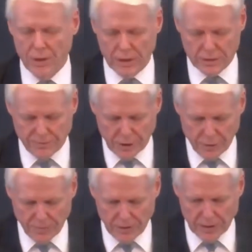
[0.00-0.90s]

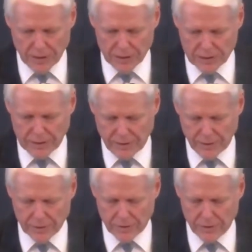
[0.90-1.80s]
developing His
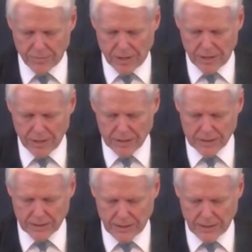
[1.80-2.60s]
character and mindset.